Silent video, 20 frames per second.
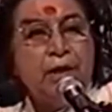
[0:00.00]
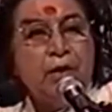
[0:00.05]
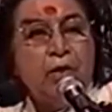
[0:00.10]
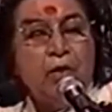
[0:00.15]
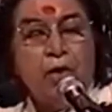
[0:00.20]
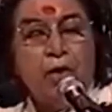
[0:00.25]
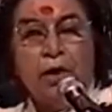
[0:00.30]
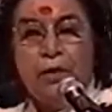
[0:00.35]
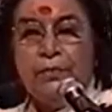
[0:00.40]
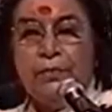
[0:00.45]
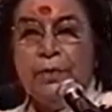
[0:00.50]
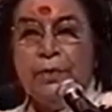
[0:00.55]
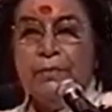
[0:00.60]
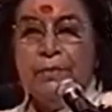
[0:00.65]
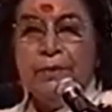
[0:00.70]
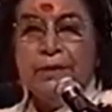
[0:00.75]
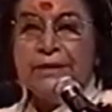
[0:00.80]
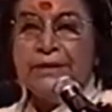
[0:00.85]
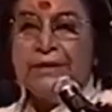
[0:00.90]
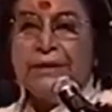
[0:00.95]
All of them
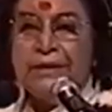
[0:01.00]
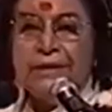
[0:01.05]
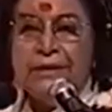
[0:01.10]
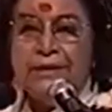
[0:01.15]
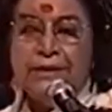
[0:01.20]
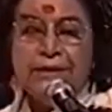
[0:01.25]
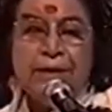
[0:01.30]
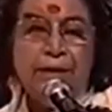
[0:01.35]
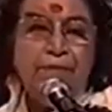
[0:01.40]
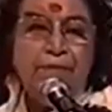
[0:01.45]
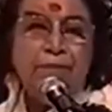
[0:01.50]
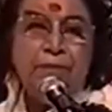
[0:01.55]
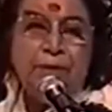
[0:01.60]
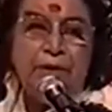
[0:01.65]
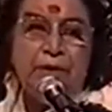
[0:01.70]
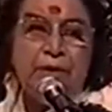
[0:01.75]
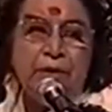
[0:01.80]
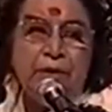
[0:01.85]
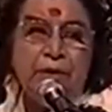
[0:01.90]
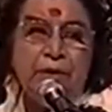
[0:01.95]
have said the same
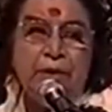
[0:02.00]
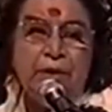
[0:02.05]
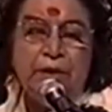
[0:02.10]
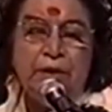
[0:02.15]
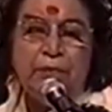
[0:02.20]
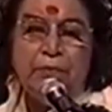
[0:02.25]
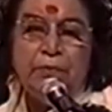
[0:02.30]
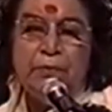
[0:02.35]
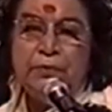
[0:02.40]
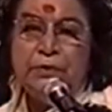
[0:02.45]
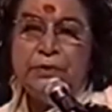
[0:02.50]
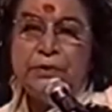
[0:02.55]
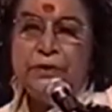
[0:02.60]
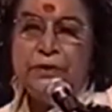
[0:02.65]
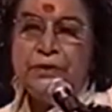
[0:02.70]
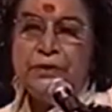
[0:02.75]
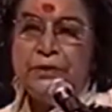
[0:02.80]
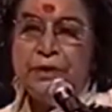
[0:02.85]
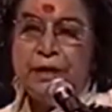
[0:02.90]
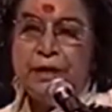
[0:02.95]
thing. If you
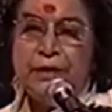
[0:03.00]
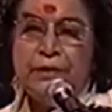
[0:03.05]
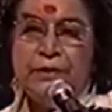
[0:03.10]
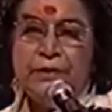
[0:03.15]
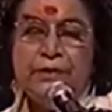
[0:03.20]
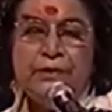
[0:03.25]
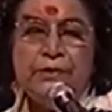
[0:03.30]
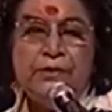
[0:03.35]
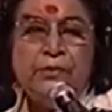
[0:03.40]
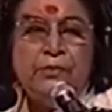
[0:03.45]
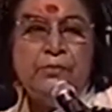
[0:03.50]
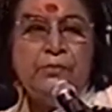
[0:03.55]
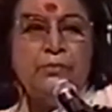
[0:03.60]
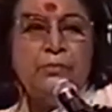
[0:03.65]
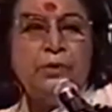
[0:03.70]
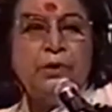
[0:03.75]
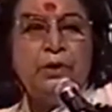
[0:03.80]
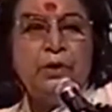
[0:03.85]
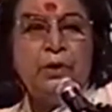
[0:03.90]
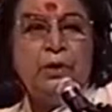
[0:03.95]
see Zen system
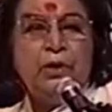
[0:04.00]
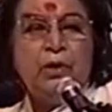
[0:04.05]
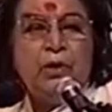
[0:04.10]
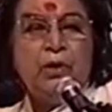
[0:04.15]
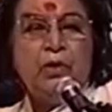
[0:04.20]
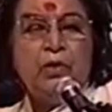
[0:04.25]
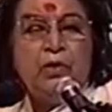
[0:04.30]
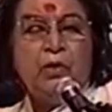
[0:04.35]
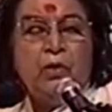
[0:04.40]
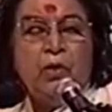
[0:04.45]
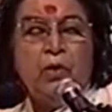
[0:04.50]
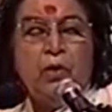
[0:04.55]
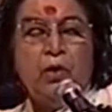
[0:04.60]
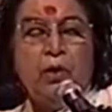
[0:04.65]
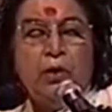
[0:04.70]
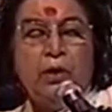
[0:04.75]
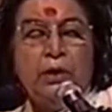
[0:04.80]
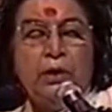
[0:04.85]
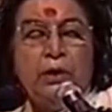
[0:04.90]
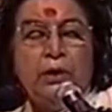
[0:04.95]

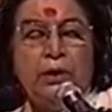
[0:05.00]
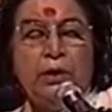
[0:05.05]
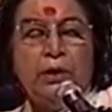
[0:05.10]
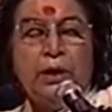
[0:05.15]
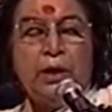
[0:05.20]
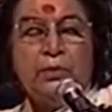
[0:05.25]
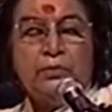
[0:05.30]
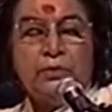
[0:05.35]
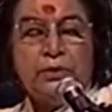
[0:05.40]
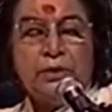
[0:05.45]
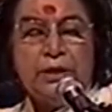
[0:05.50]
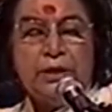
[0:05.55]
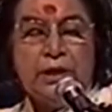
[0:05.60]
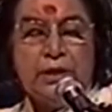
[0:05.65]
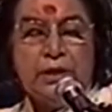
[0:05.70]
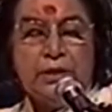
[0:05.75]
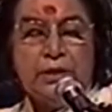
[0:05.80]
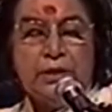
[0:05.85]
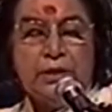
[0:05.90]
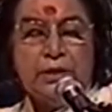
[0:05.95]
or Lao
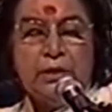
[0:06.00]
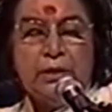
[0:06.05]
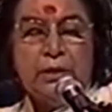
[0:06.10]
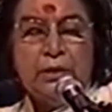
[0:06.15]
Tse,